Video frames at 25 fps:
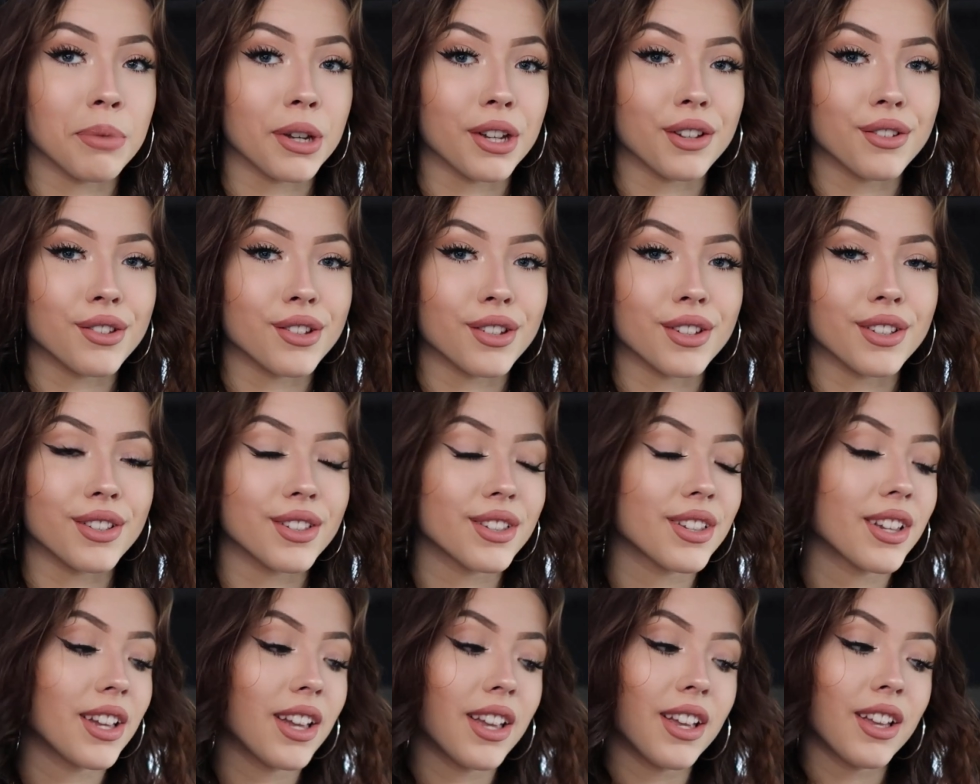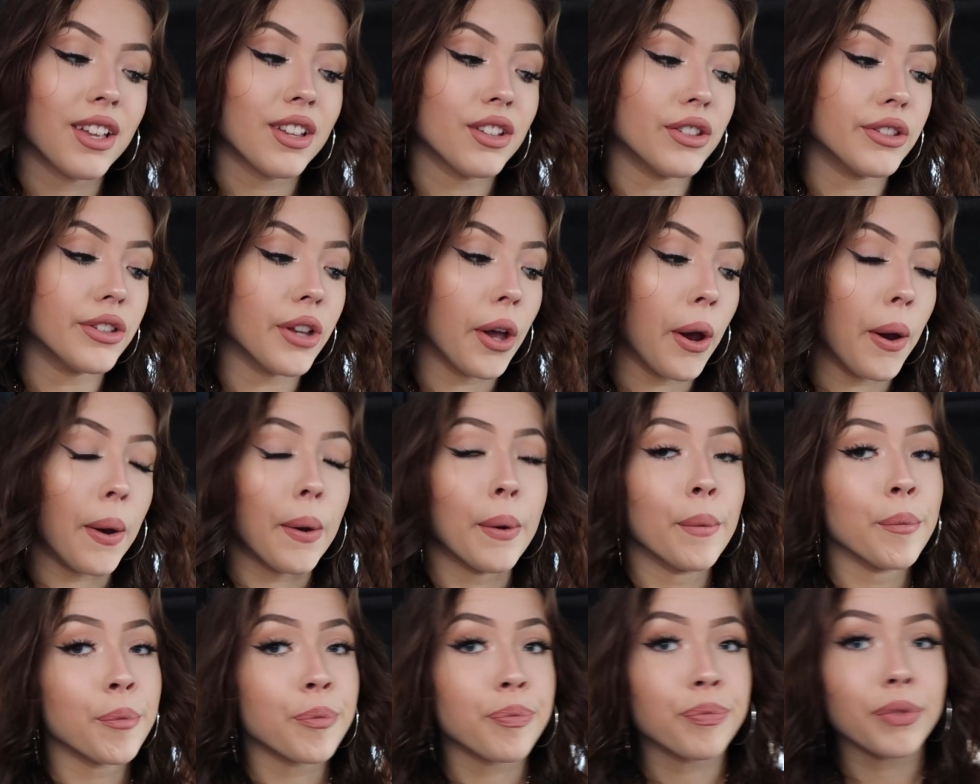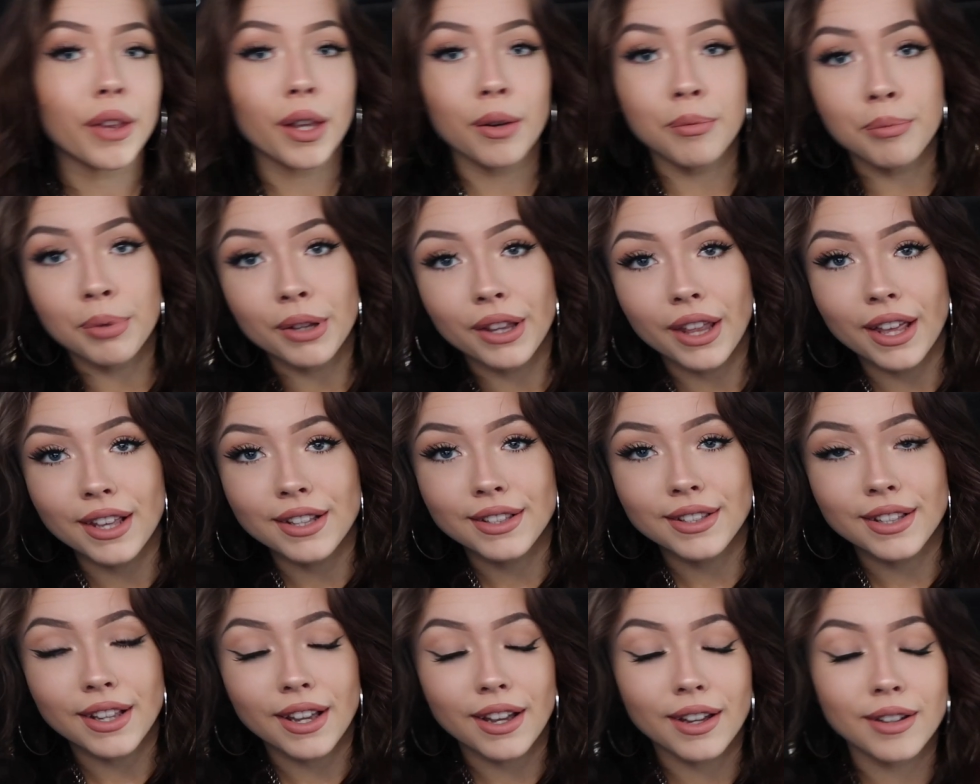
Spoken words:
pictures. So, but there's